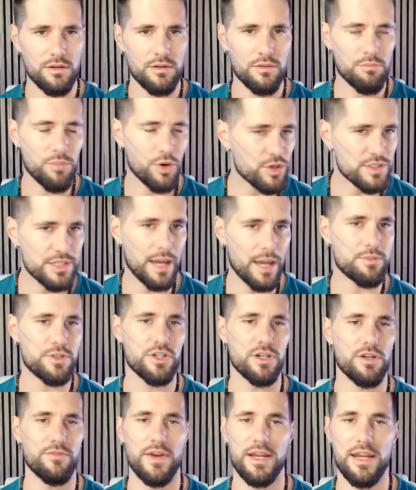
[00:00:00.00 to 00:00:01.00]

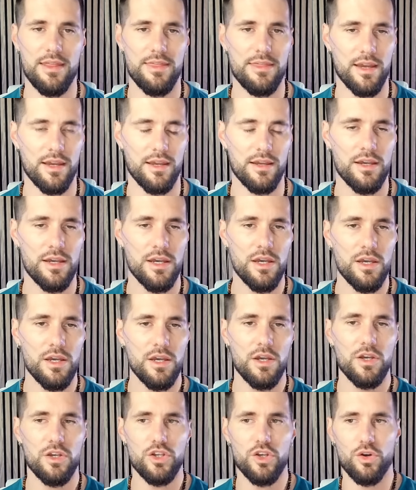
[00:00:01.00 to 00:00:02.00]
perception of anything.
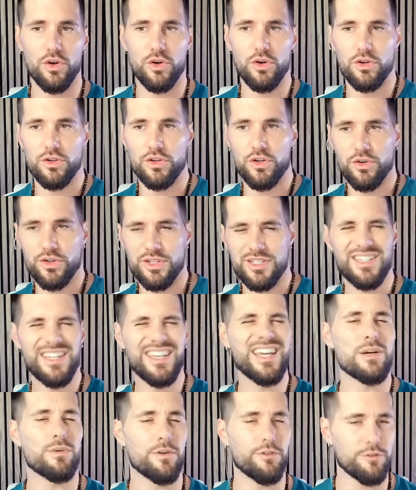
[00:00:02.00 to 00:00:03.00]
You're you're
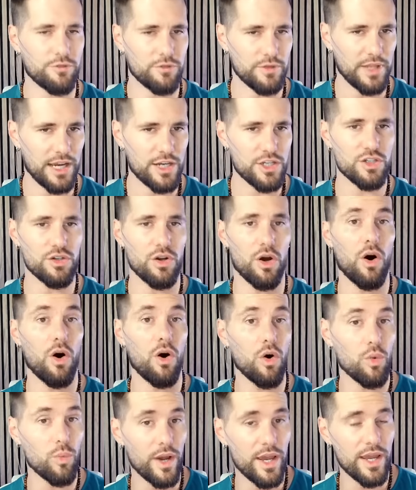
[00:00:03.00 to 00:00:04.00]
seeing a reflection
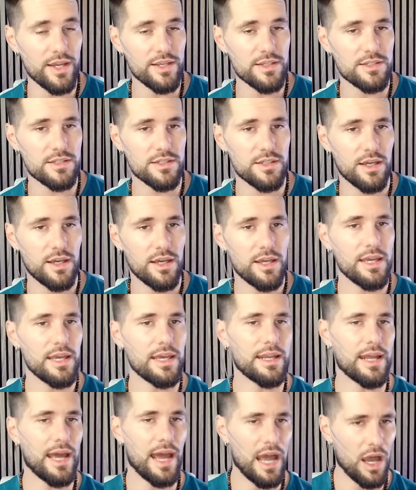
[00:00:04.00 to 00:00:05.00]
always
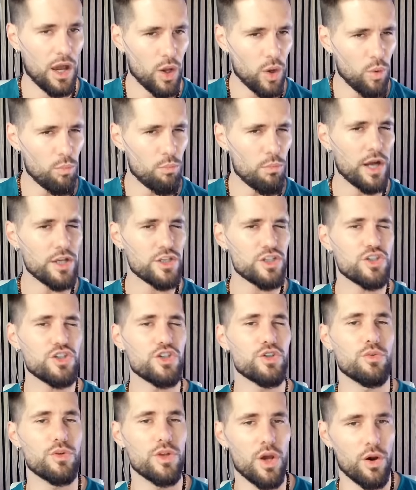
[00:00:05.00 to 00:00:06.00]
in how much
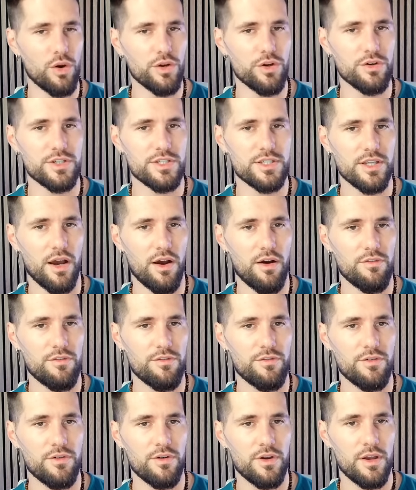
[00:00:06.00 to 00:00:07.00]
you know
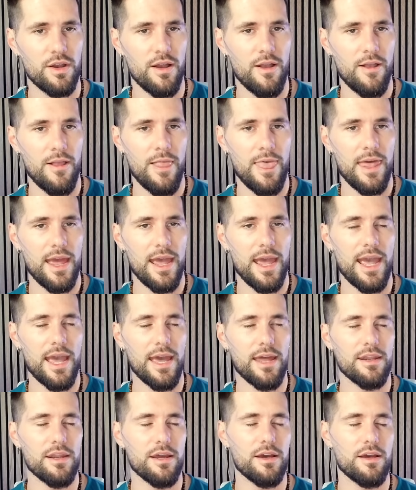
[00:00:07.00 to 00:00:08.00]
yourself.
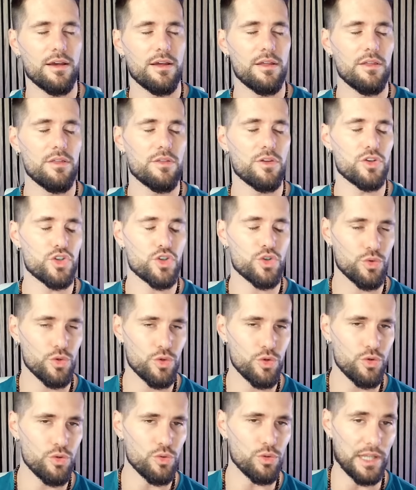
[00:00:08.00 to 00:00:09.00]
And the
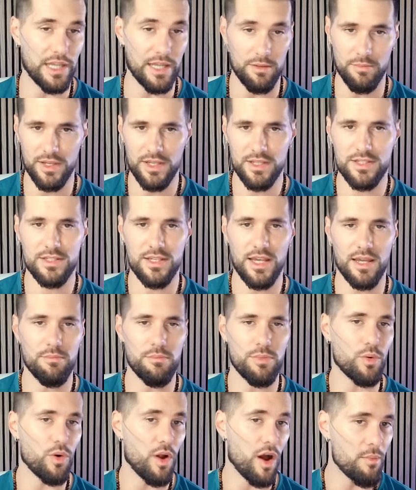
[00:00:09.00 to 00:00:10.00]
true litmus and
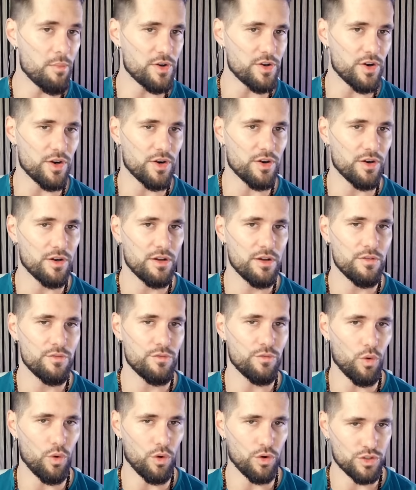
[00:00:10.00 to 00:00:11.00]
barometer
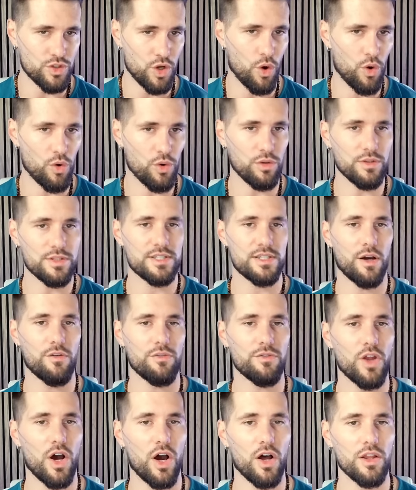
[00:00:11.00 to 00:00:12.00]
for total
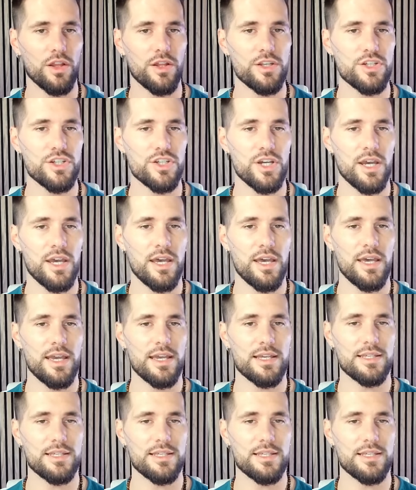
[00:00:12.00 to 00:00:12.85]
self knowledge is